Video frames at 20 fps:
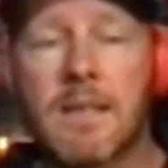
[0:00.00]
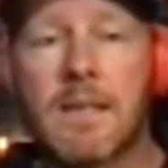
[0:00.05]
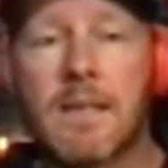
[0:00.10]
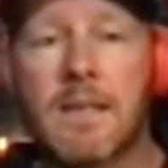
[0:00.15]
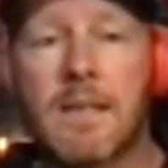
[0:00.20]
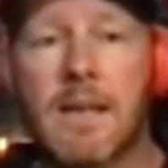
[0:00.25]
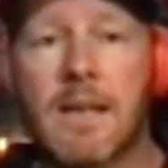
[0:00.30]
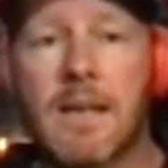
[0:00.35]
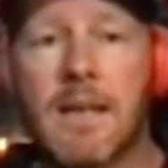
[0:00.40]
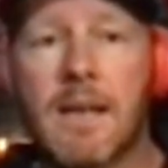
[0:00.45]

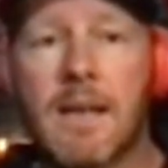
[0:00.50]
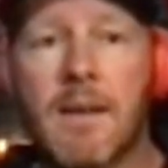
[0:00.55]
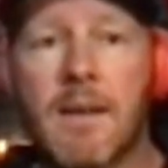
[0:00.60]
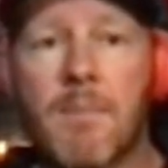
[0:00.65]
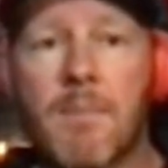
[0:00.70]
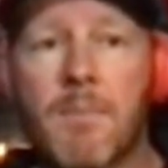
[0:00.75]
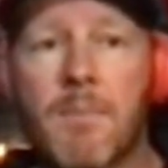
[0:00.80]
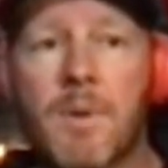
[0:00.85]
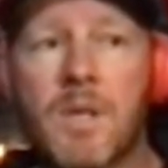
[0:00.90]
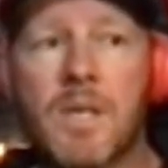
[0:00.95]

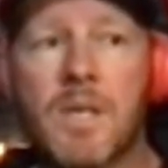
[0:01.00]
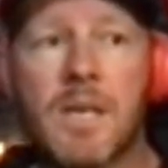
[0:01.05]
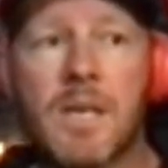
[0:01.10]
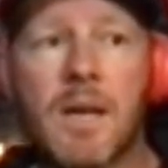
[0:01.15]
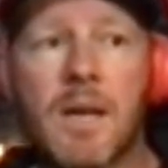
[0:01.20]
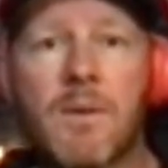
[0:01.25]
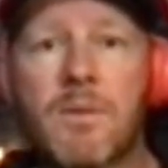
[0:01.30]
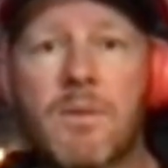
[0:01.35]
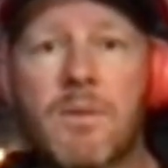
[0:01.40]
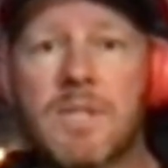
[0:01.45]
you
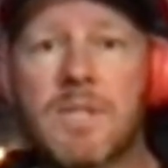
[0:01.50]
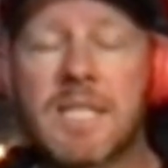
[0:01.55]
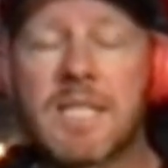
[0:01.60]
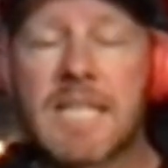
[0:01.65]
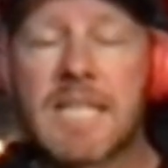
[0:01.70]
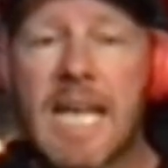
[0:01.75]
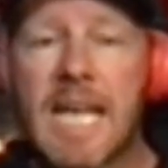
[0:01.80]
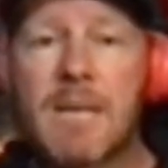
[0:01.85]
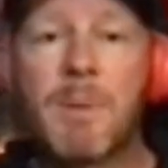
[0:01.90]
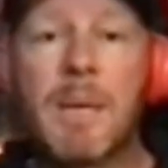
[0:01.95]
know, to
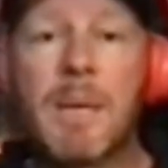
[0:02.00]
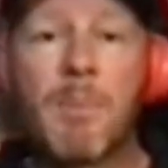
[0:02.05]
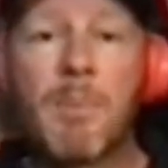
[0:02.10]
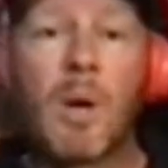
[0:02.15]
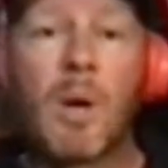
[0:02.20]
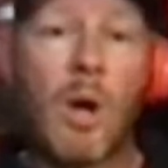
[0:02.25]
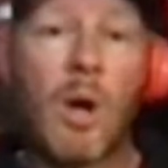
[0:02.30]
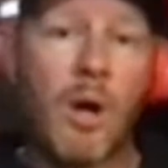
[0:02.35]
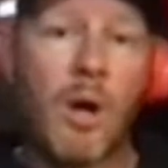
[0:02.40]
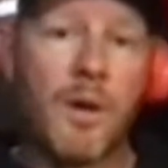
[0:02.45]
take
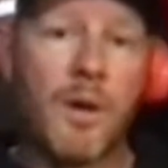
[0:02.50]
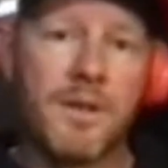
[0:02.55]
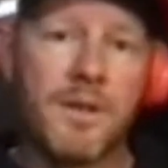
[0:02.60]
people on,